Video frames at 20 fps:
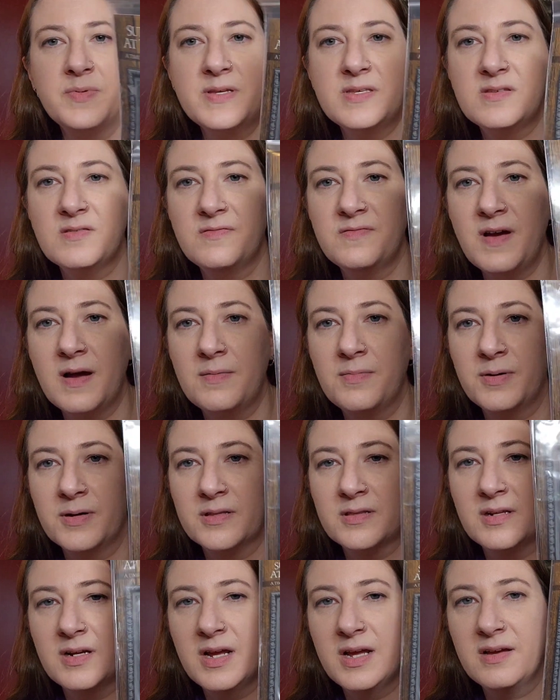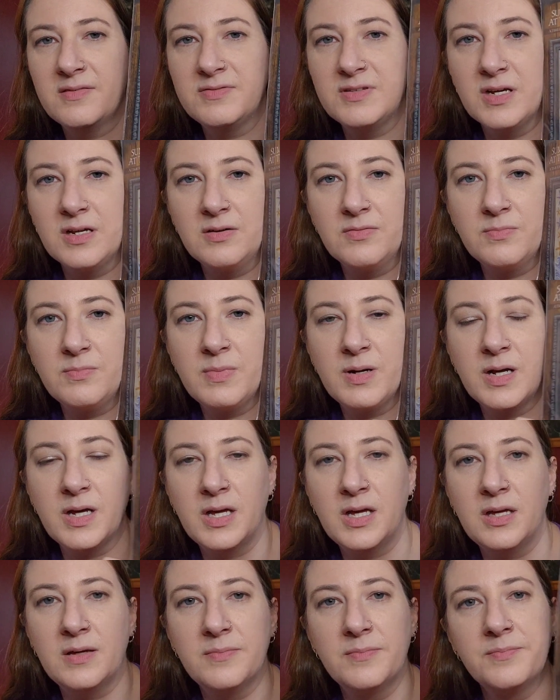piece of fabric than I have done
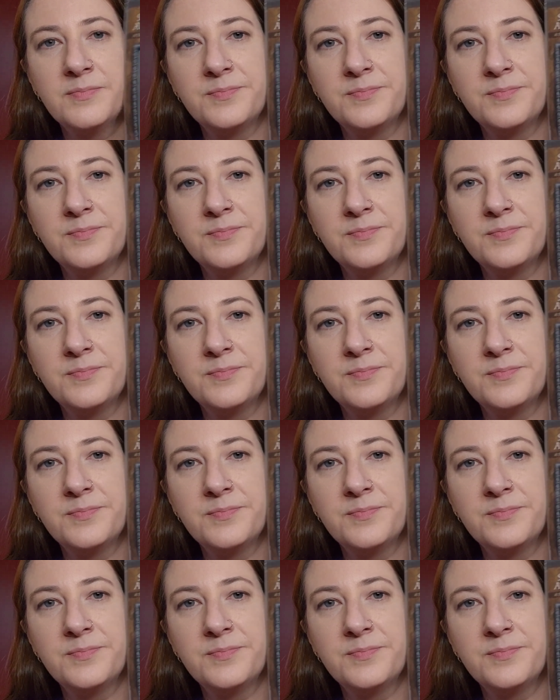my...